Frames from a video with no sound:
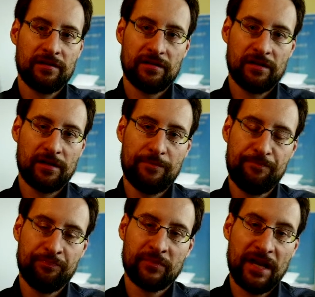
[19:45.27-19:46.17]

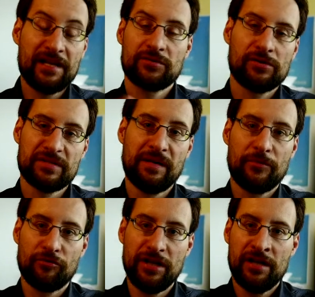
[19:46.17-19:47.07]
has all the
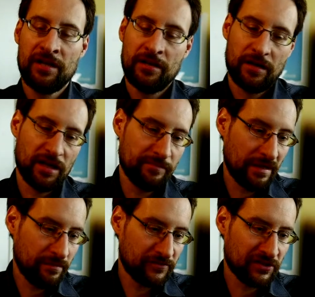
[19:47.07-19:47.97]
memory,
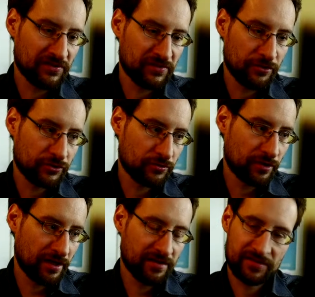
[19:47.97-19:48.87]
maybe if that is the issue,
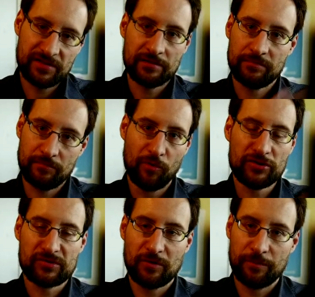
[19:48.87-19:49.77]
and then more
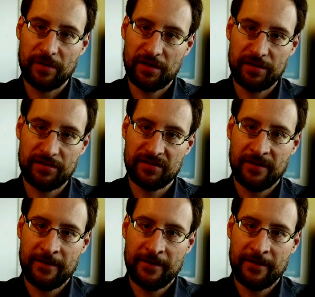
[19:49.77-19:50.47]
swap and